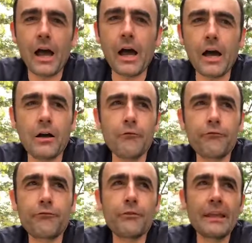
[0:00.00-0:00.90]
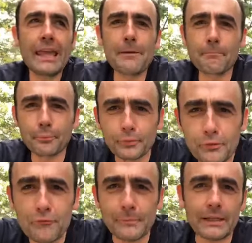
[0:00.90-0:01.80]
of
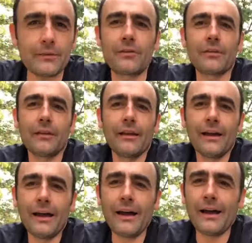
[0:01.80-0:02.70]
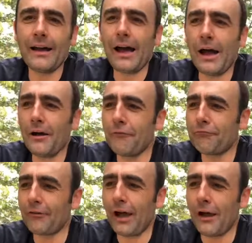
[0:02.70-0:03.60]
improvement, uh,
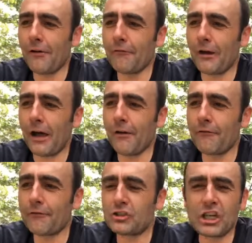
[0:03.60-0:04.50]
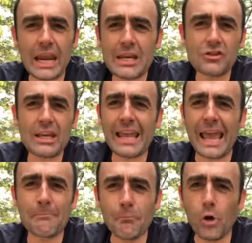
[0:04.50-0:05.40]
of, of, of changing
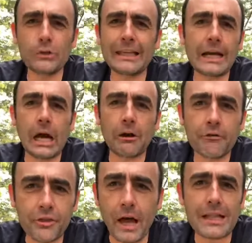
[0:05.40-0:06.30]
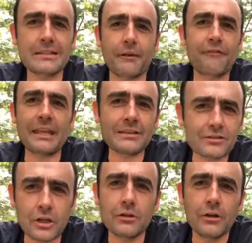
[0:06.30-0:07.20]
and molding our thoughts, of
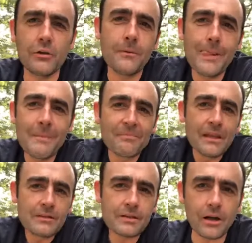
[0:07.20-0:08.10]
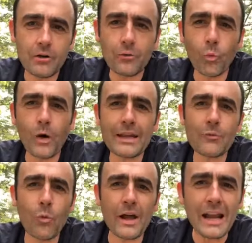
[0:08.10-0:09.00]
things to do. So, what
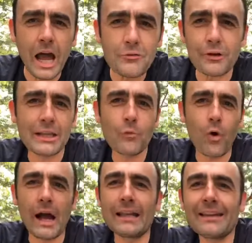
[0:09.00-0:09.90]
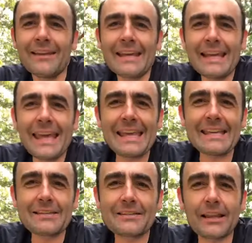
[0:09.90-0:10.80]
it, 101
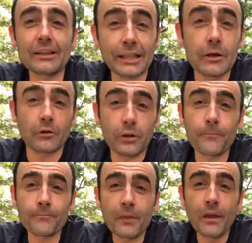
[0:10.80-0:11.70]
is literal.